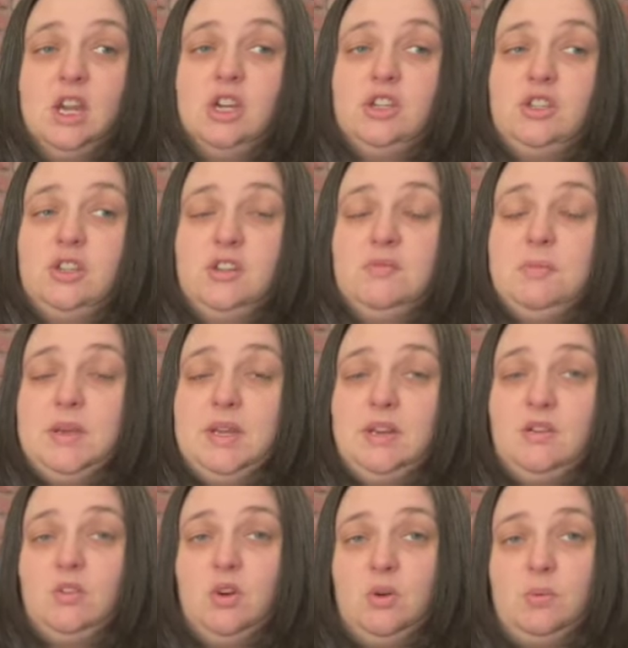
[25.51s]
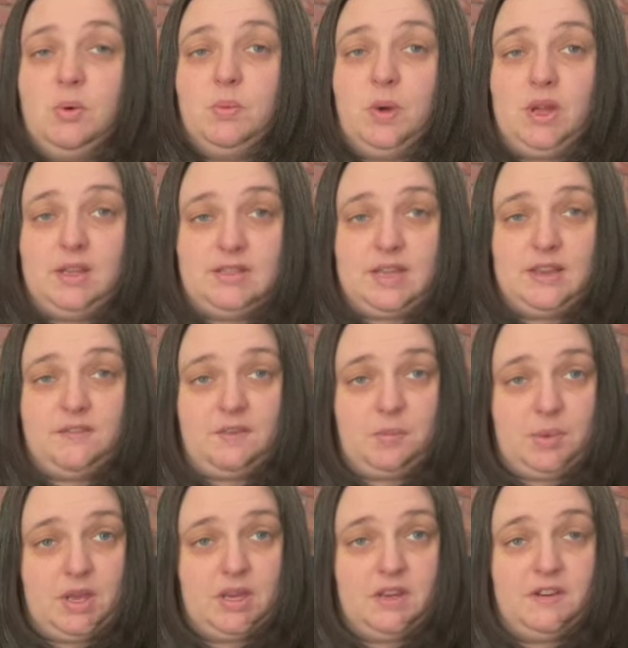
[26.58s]
should have been a normal workday for
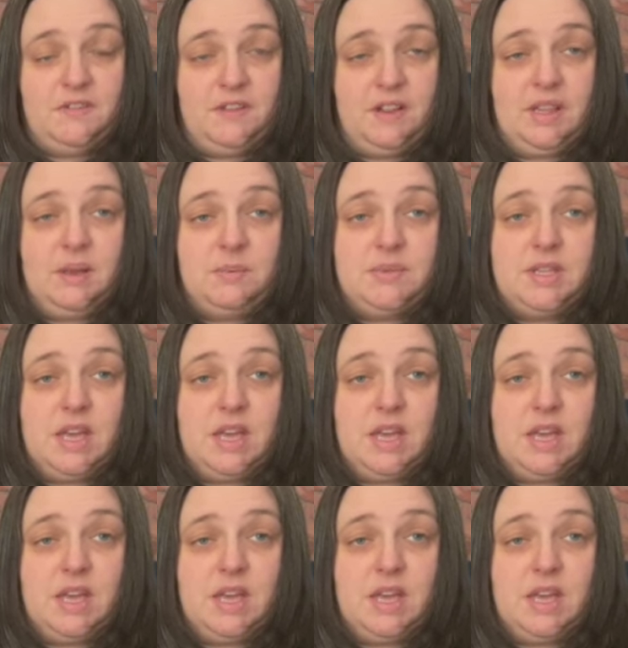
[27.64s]
Bernard Phillips,